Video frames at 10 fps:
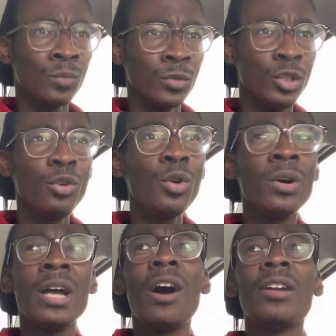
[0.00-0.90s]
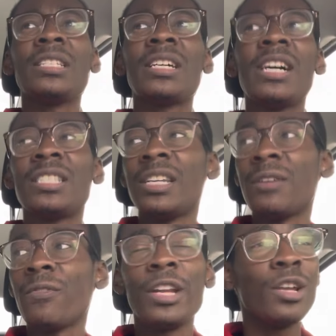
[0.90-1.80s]
you're doing all this cussing
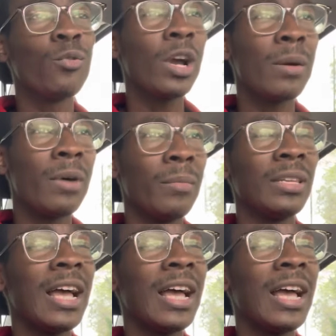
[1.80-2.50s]
in front of your grandmama.